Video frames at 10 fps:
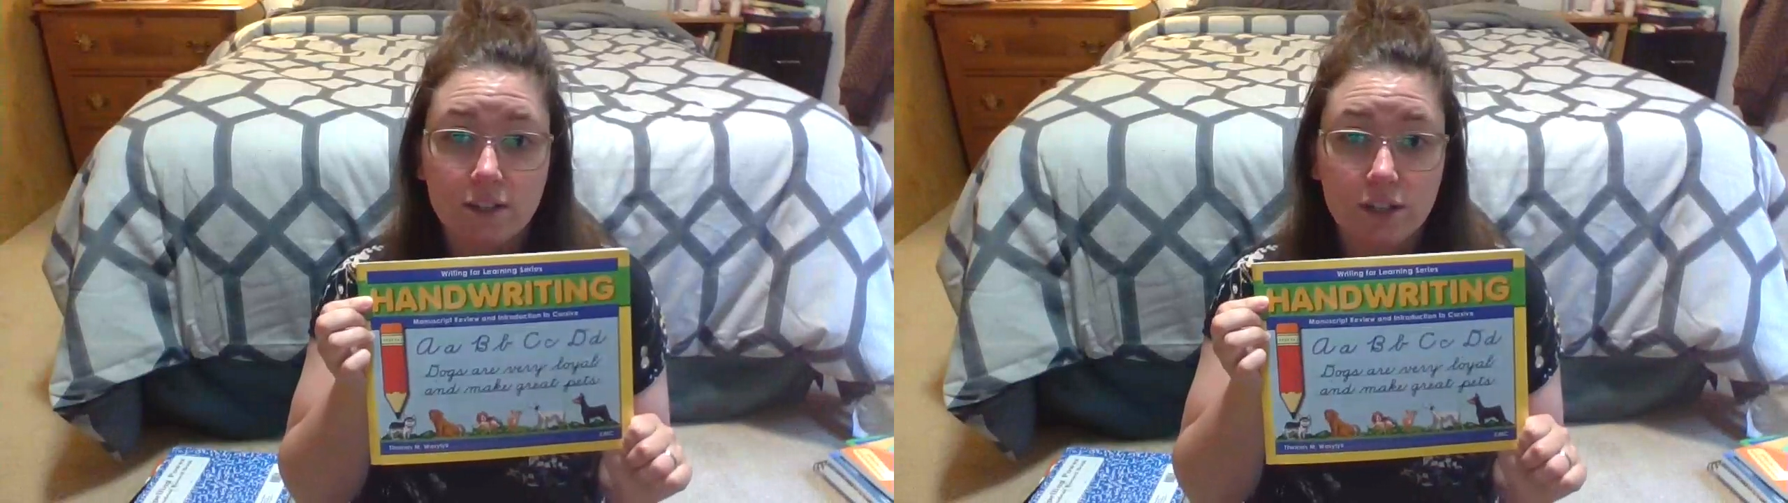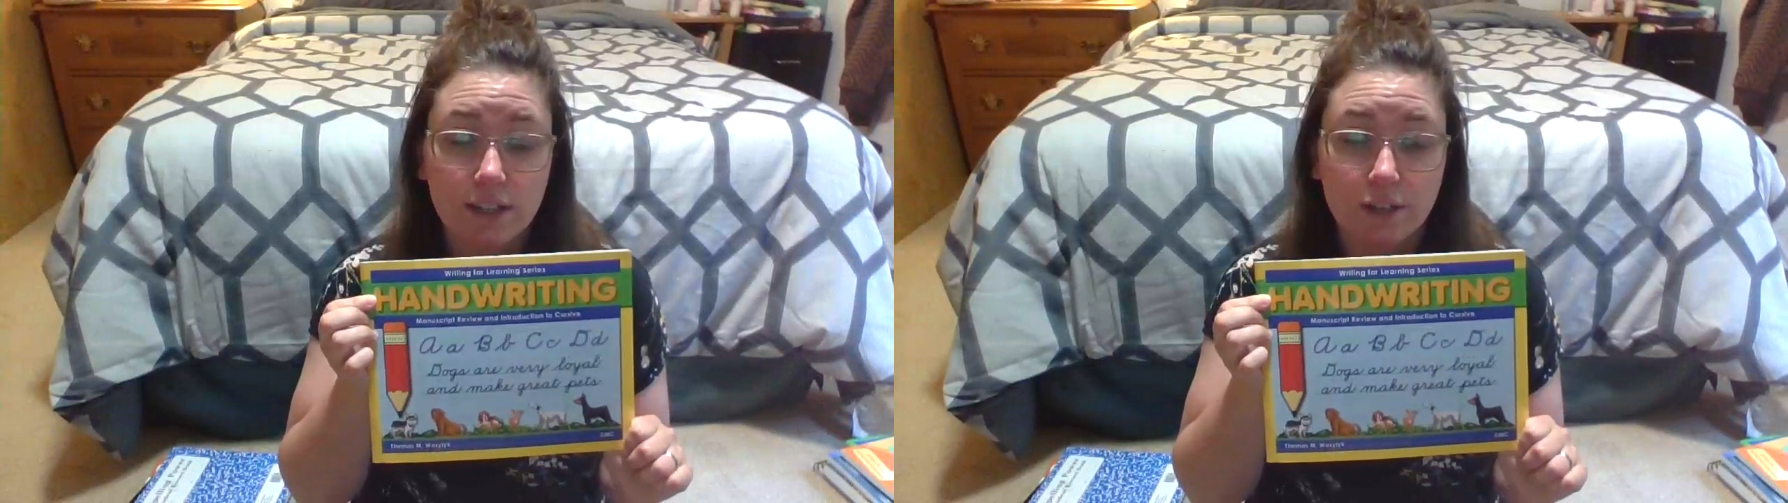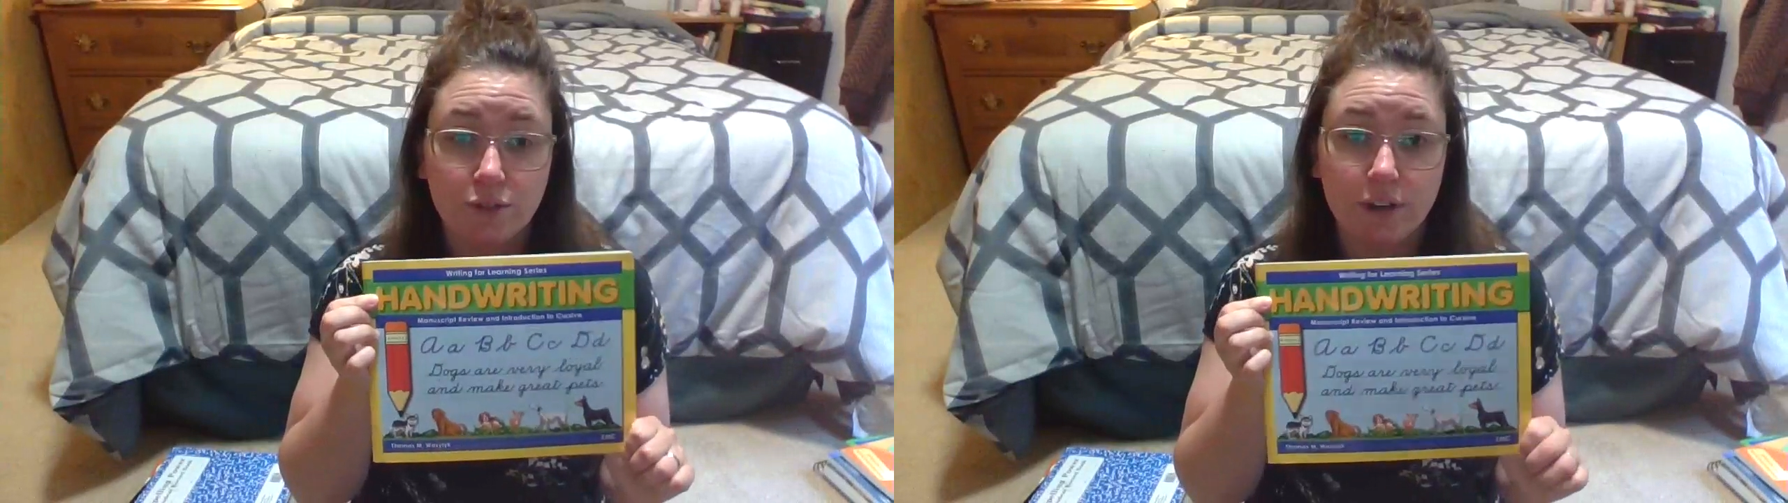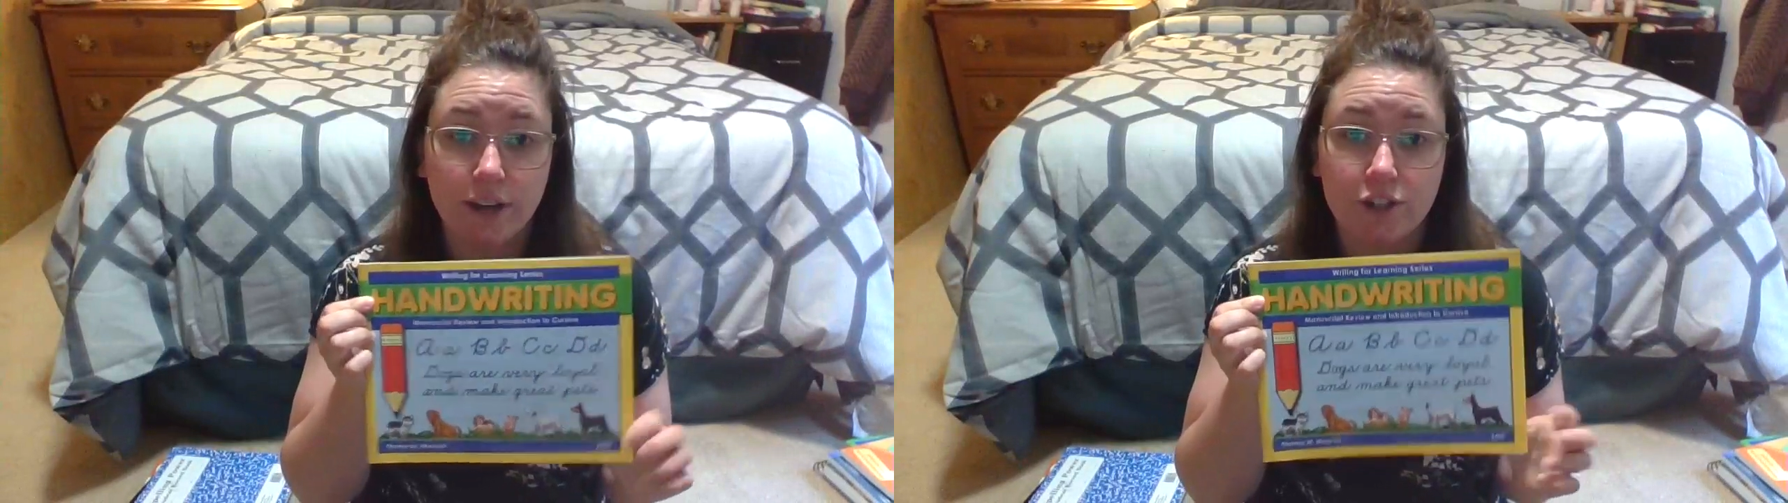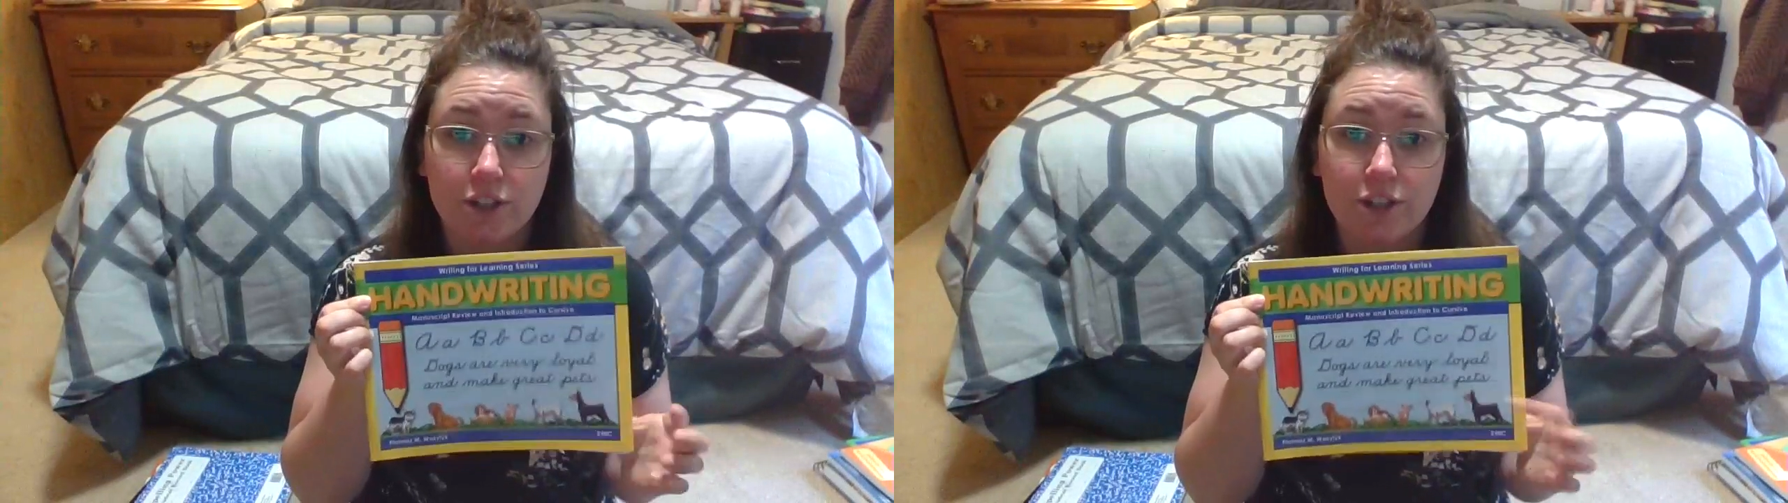She's
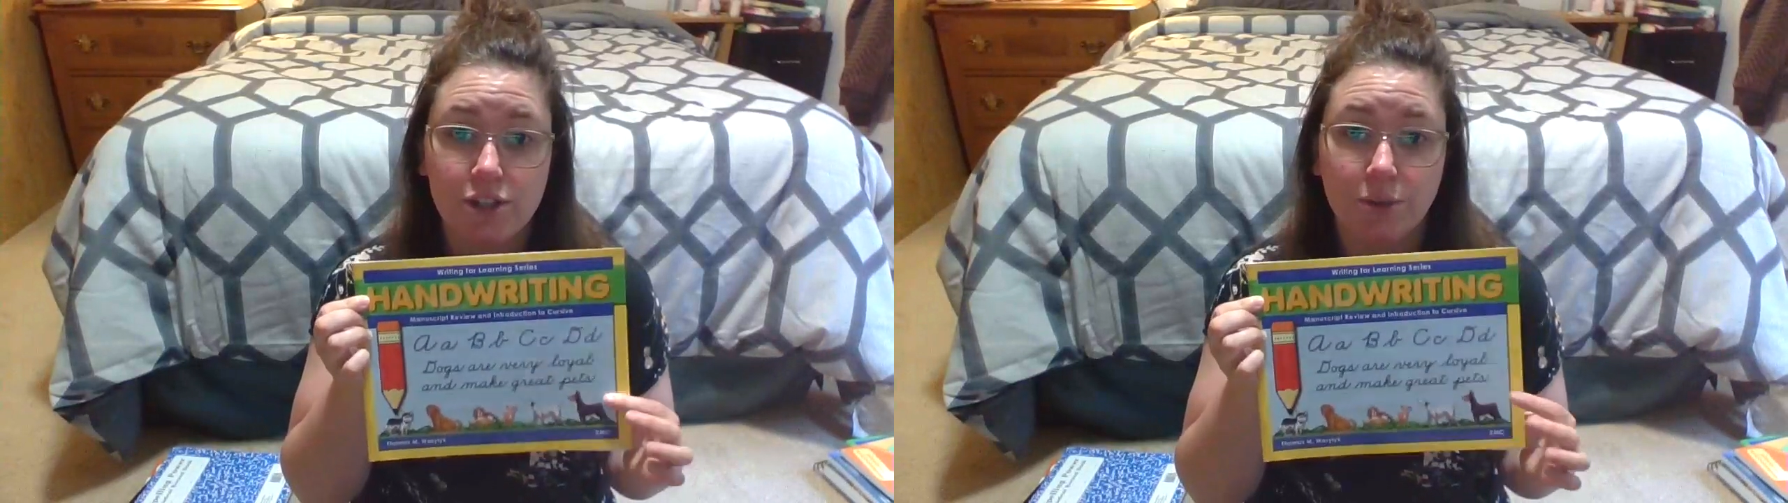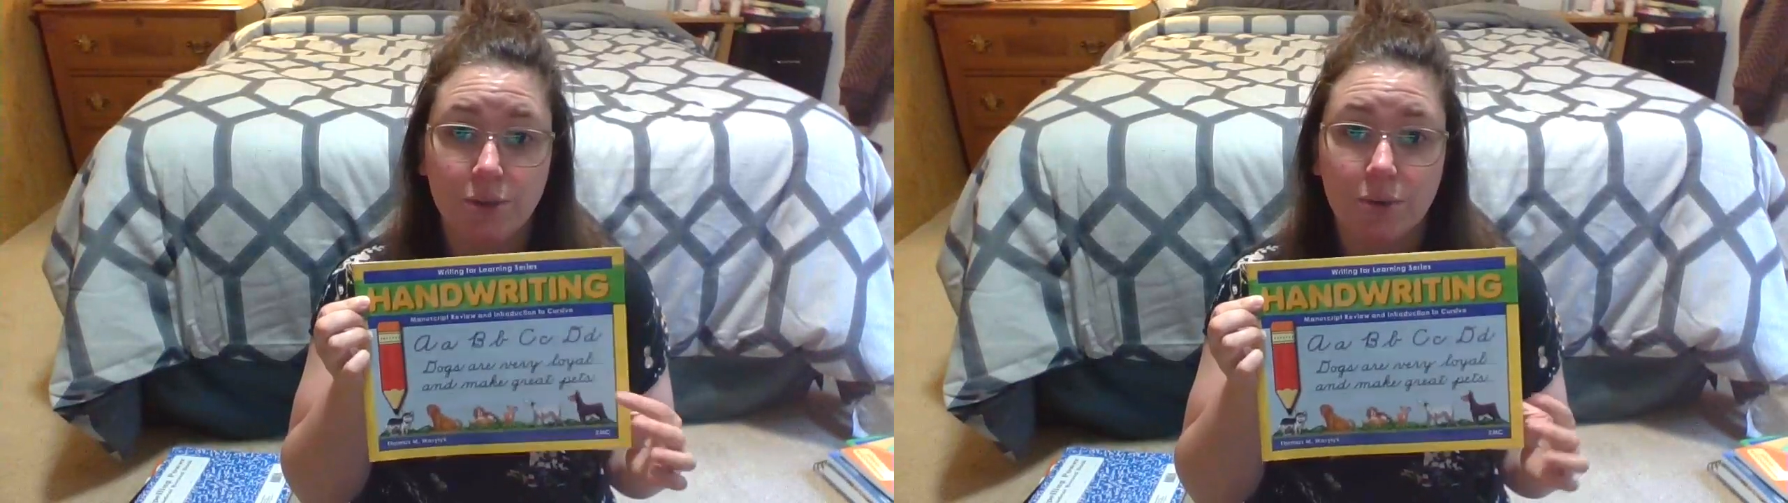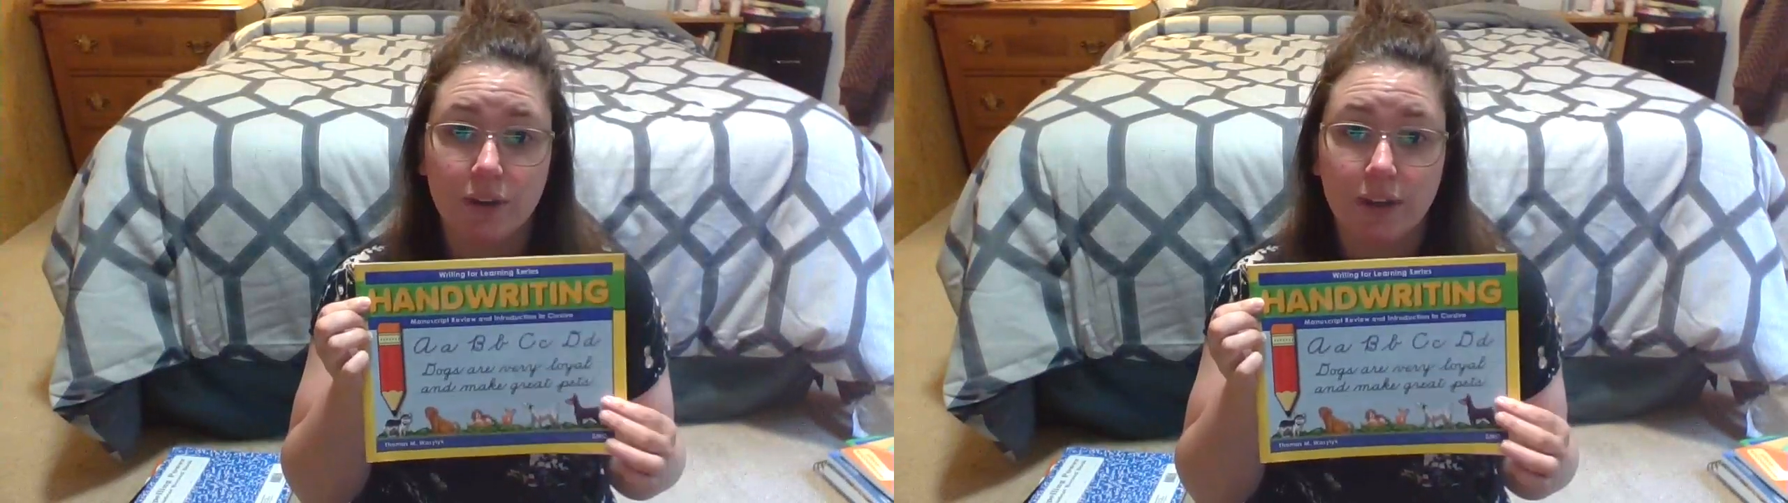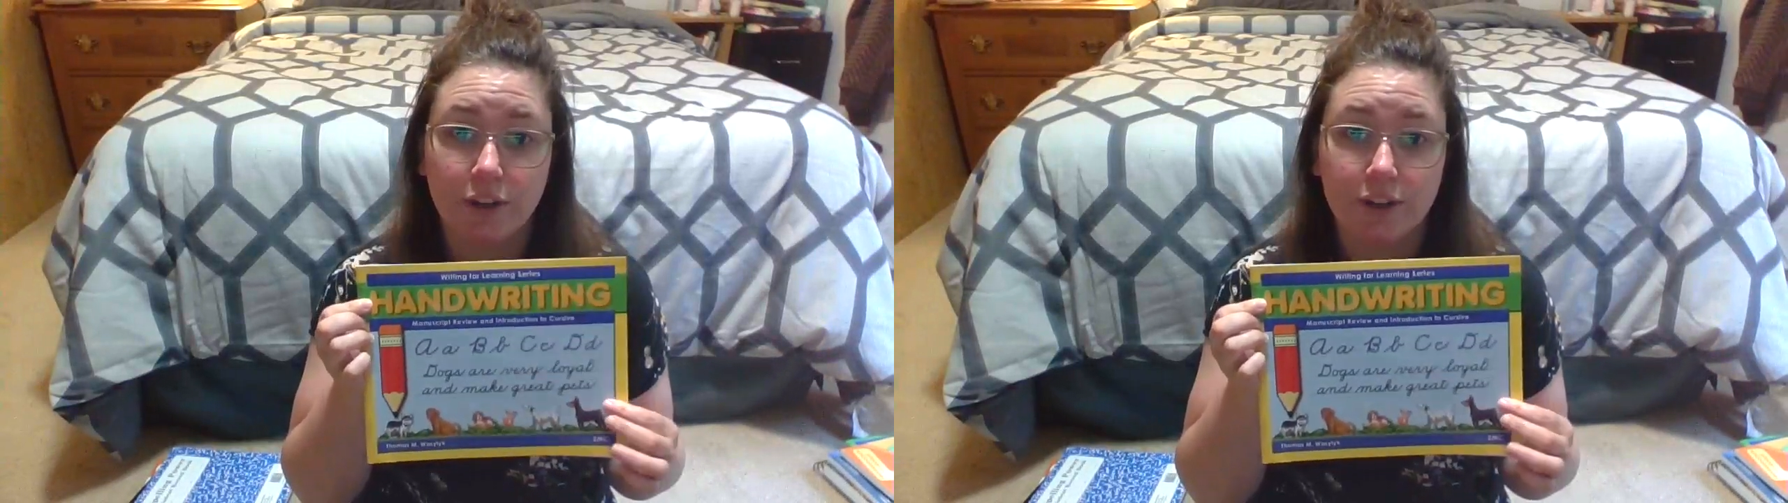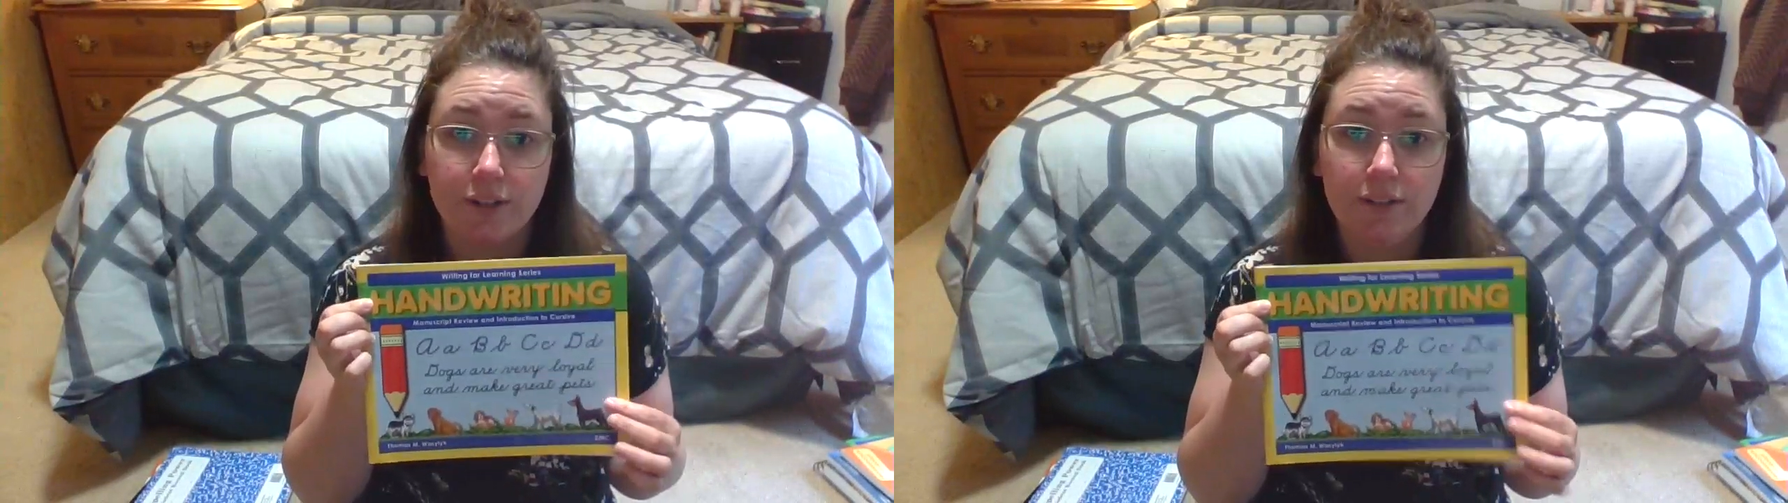Introduction to
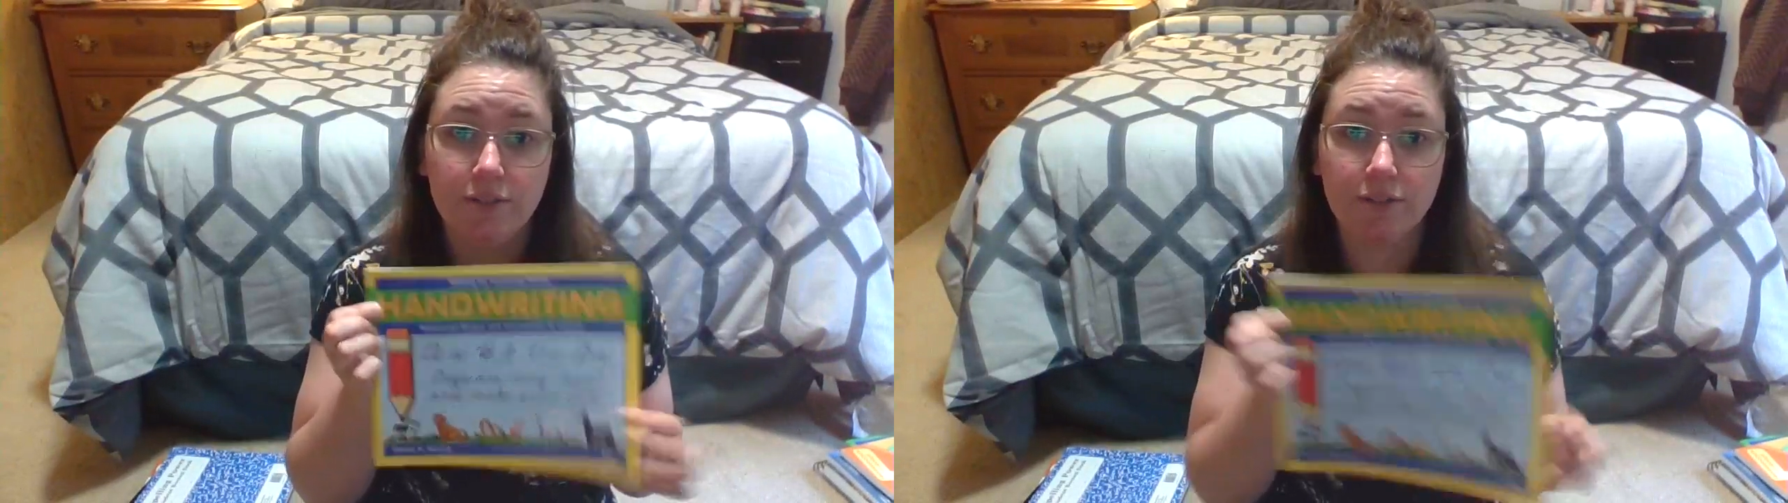Cursive.